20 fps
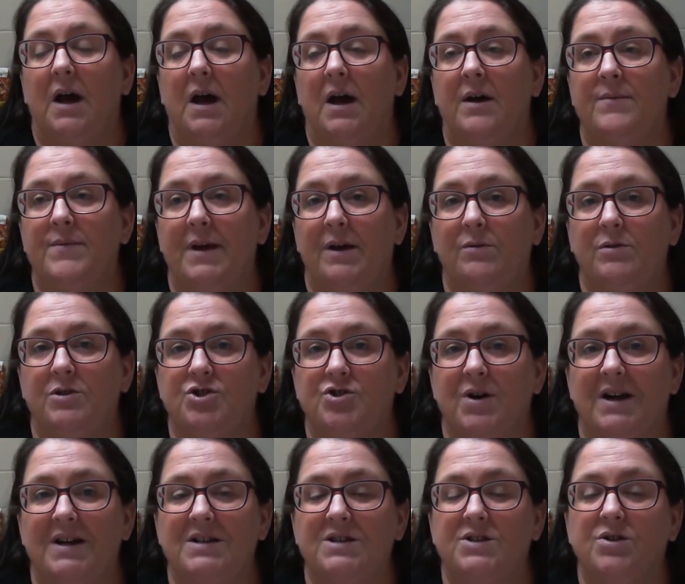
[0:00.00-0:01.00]
um, they would
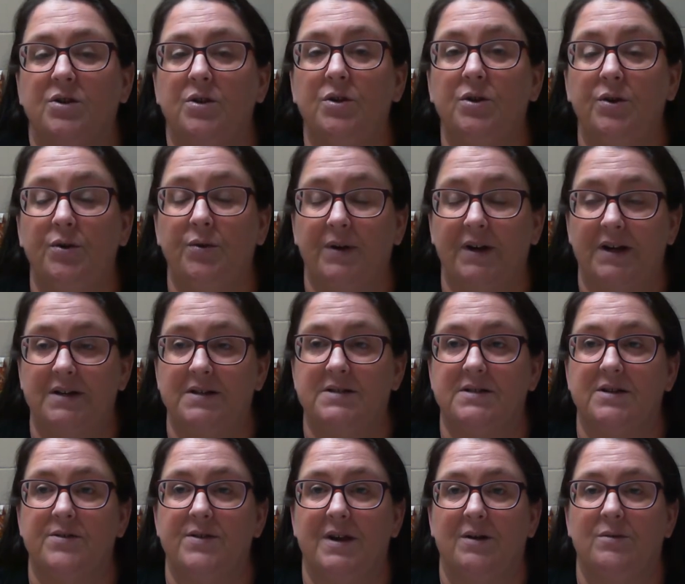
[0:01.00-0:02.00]
try to dilute it
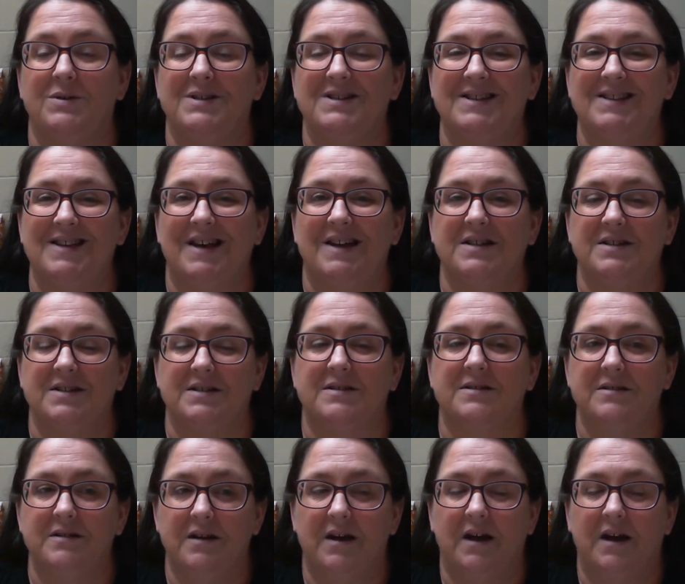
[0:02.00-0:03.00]
so that it was less,
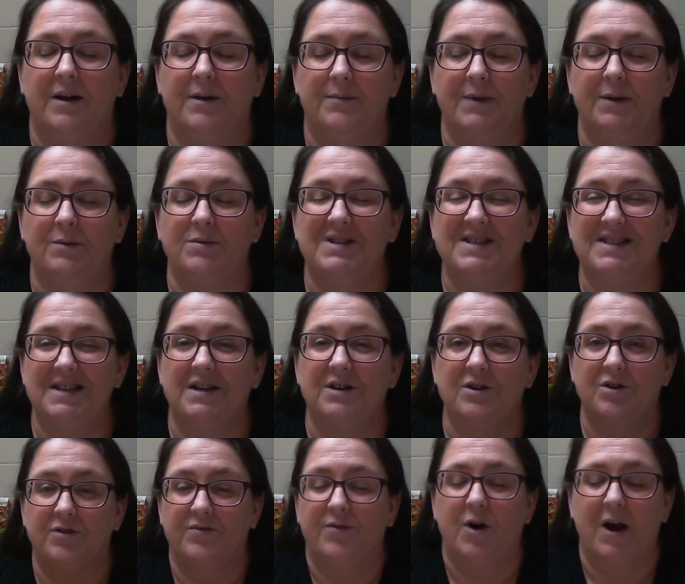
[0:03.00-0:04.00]
um, it was
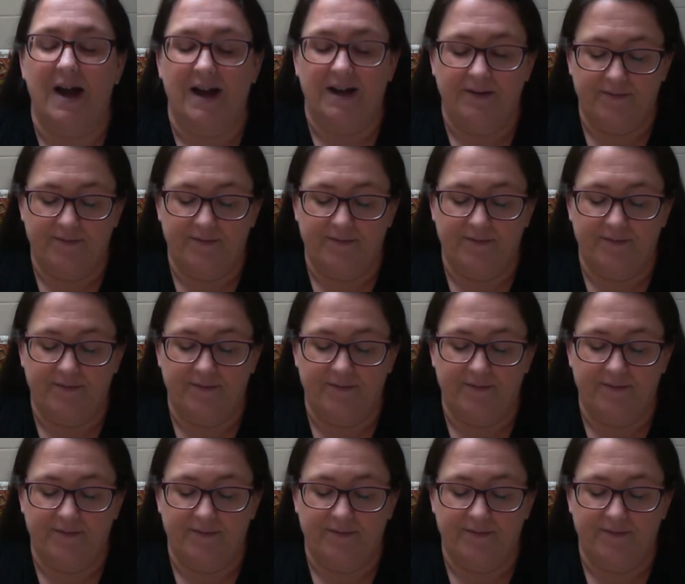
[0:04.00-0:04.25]
thinner for,